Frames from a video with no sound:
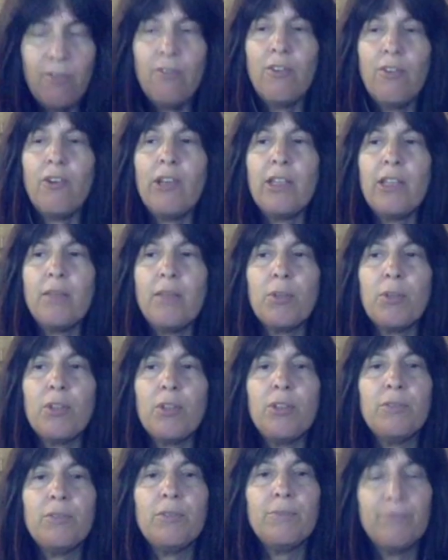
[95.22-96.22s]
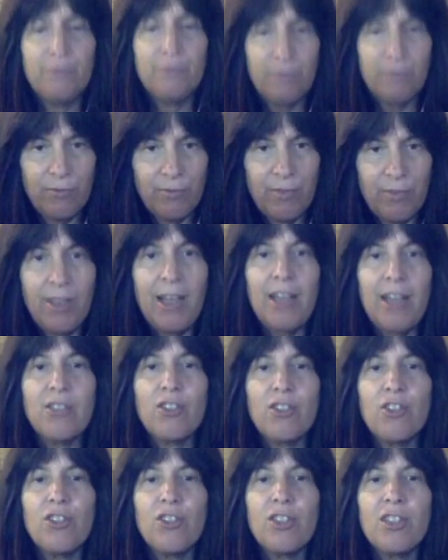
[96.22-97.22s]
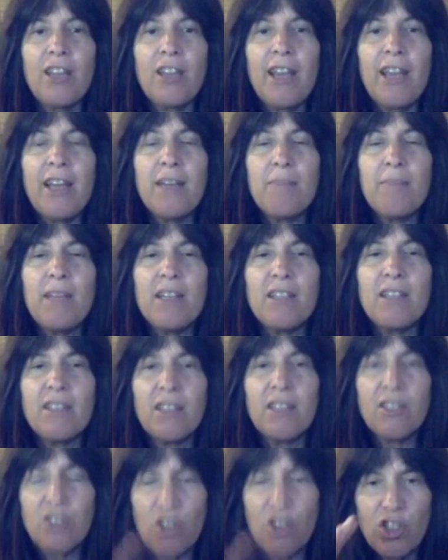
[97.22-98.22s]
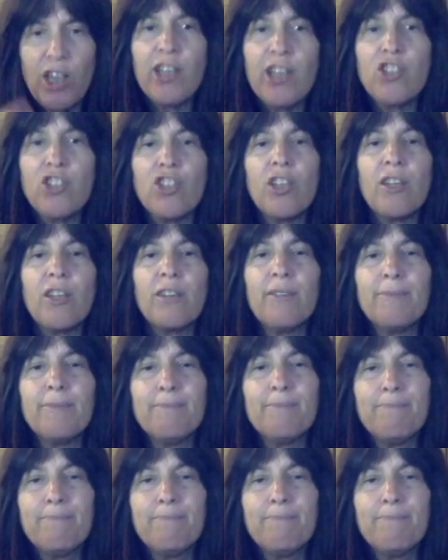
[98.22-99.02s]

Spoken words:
very typical. That's a good sign. It means things are changing.